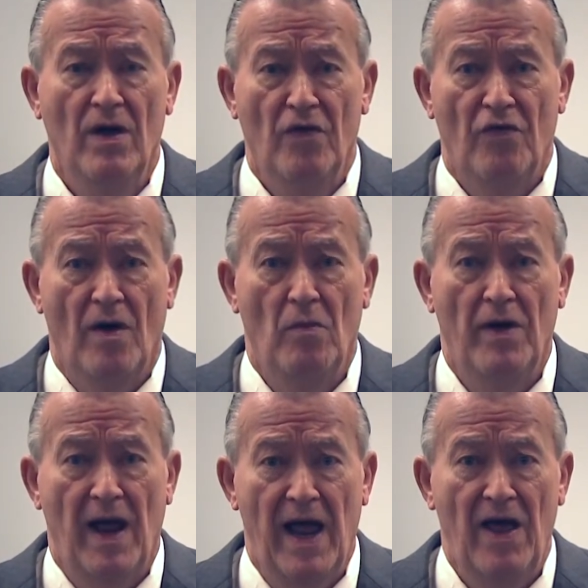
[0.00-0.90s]

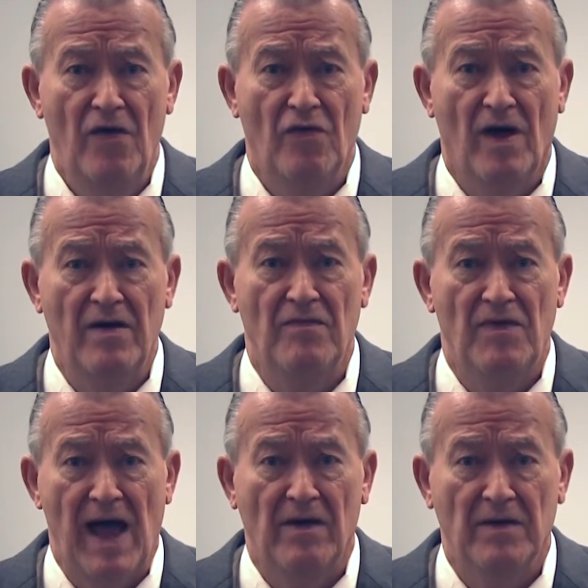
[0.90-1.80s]
someone has a
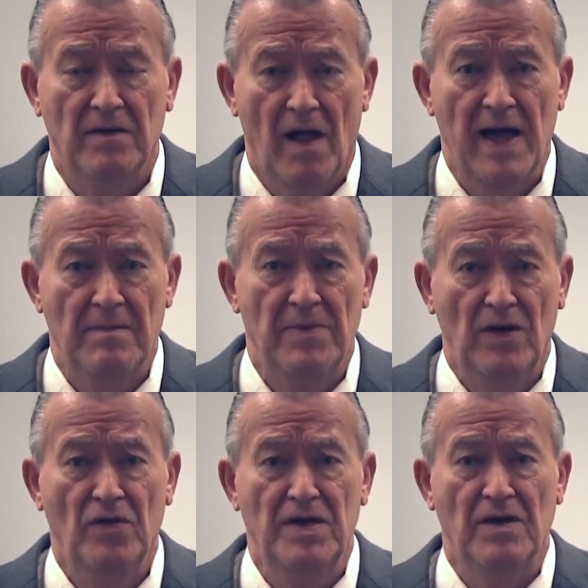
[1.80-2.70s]
valid
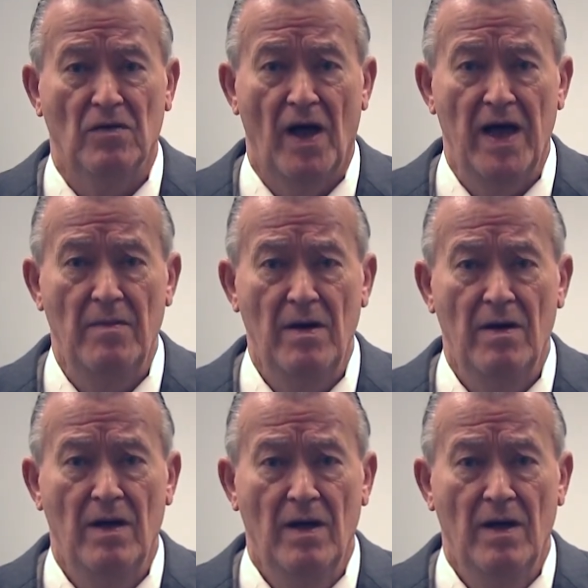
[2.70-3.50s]
liability claim,